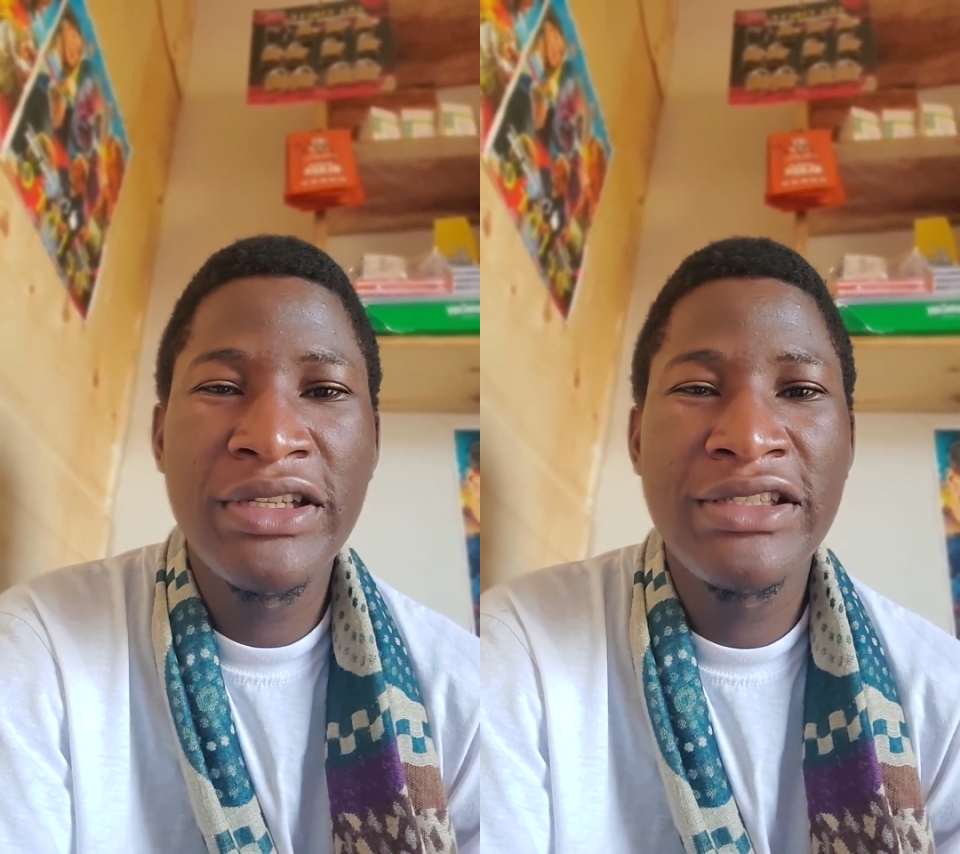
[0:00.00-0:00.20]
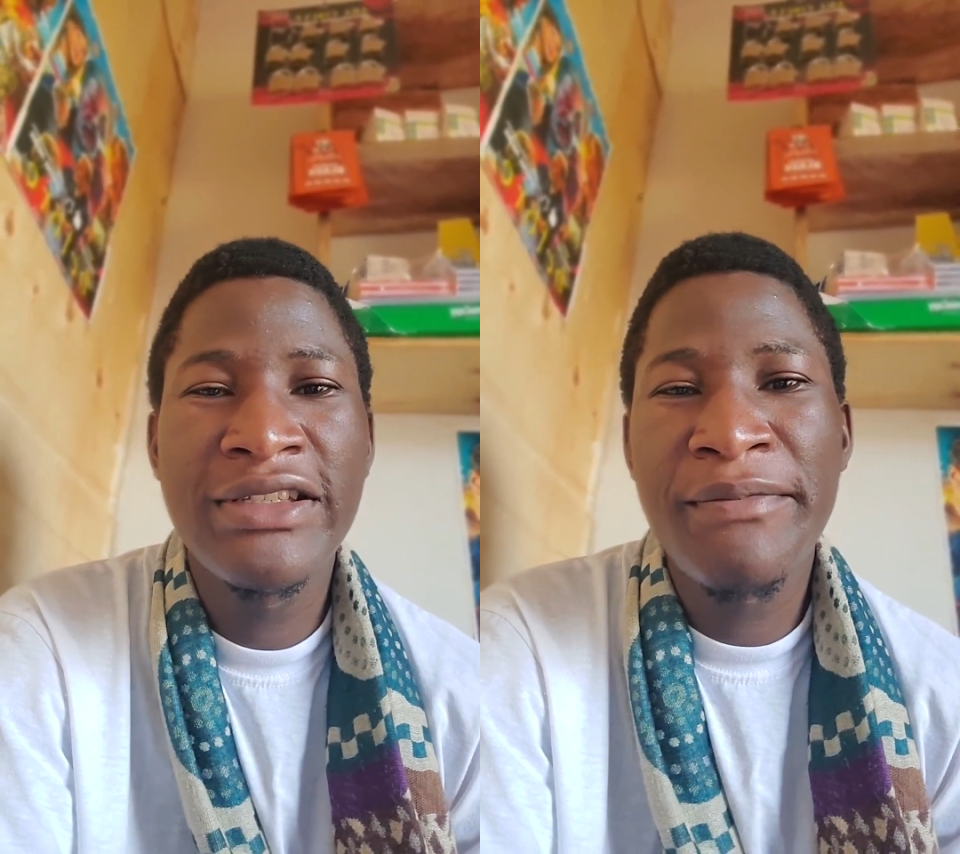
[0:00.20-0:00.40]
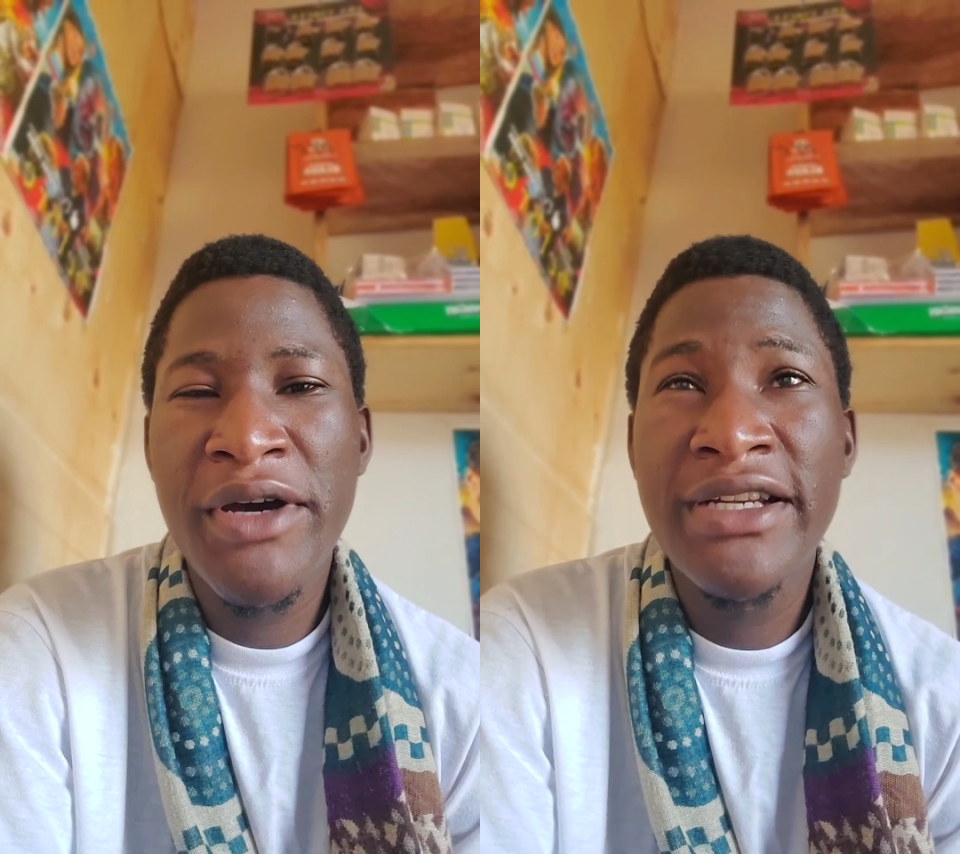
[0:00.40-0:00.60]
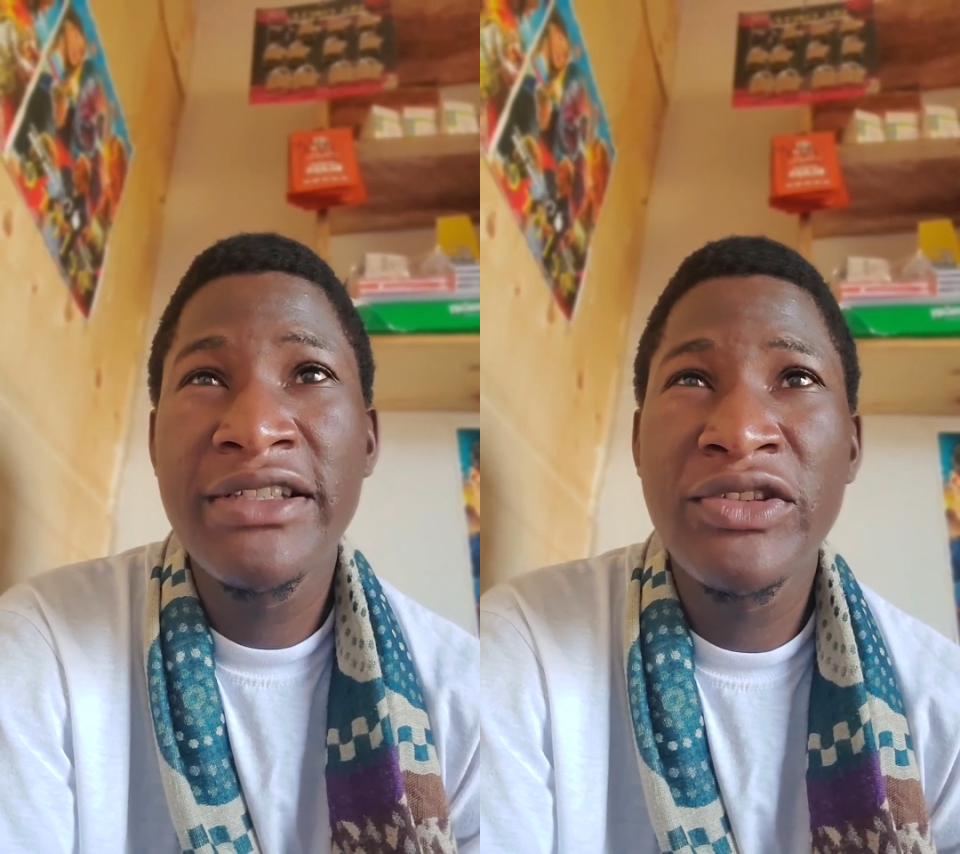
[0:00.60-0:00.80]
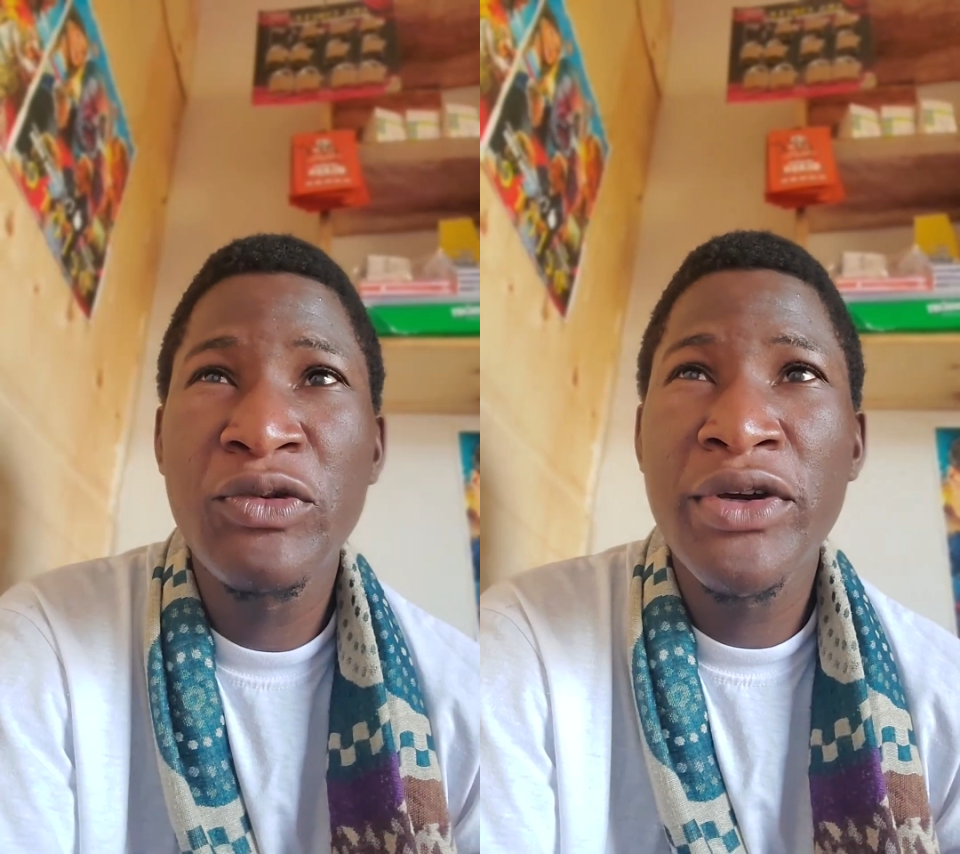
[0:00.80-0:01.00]
it's a bad
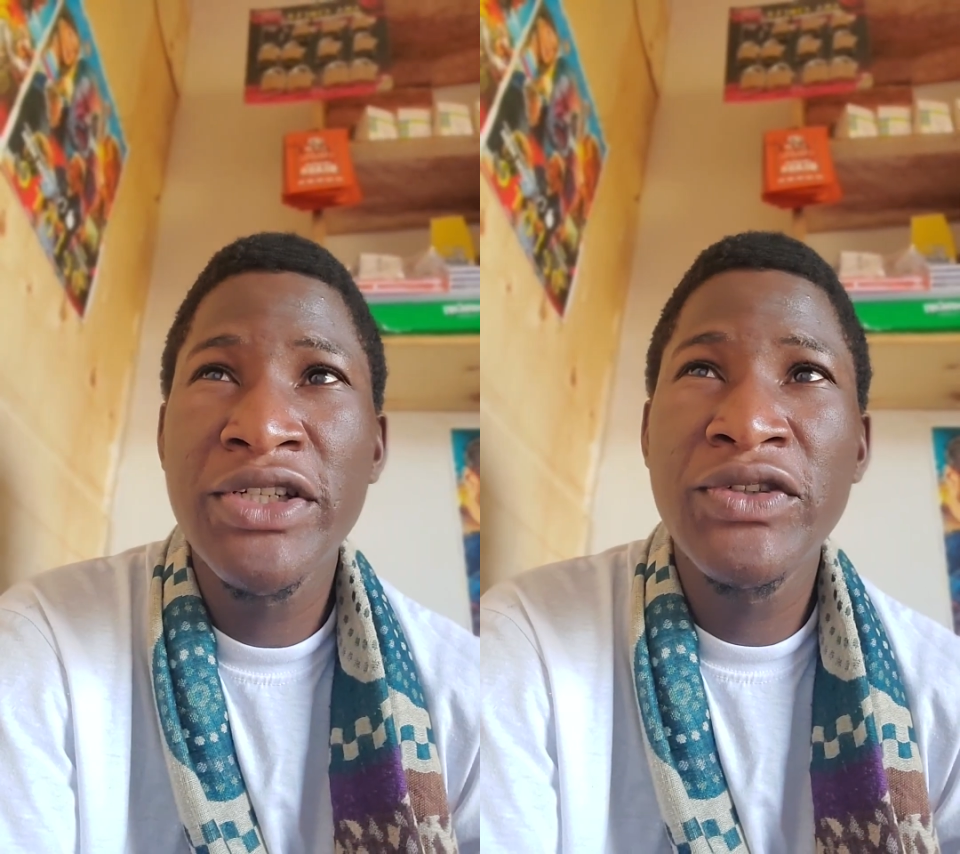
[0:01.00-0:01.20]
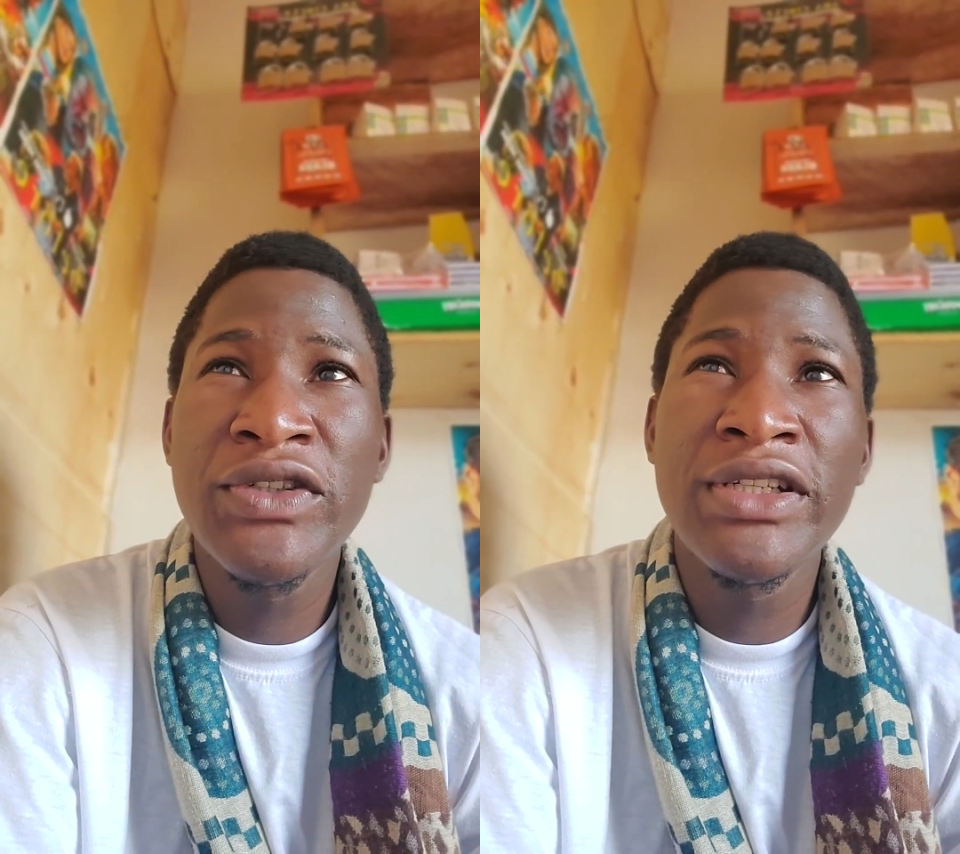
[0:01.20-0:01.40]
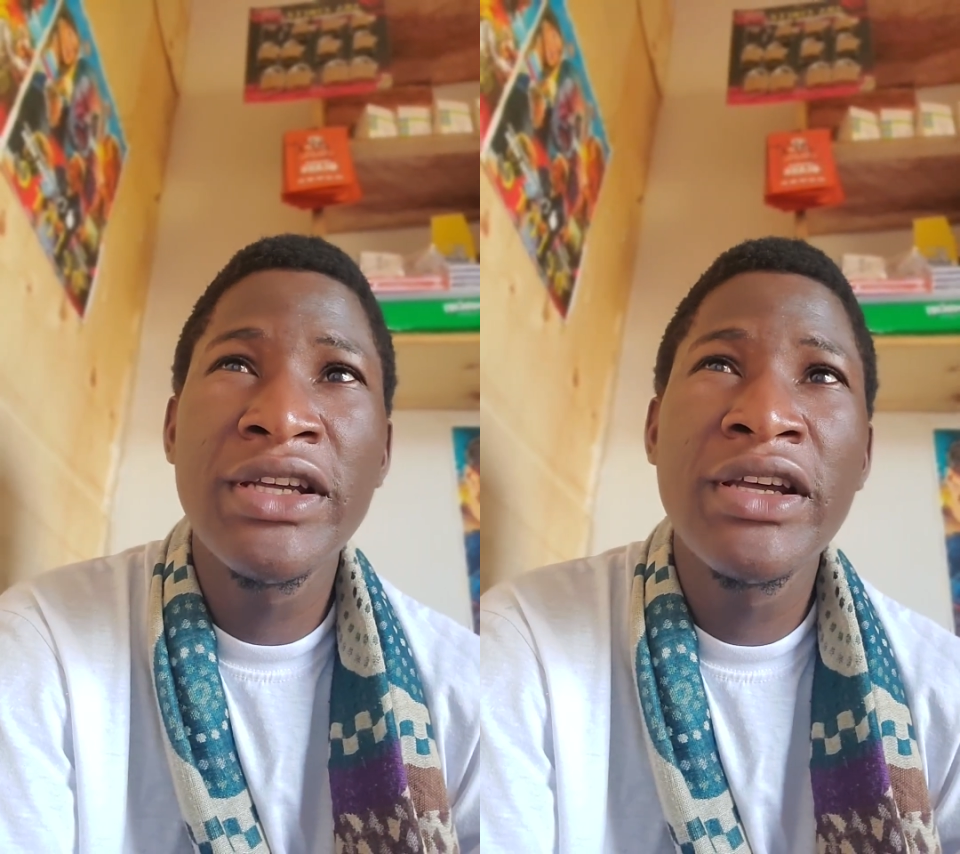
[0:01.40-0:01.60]
situation.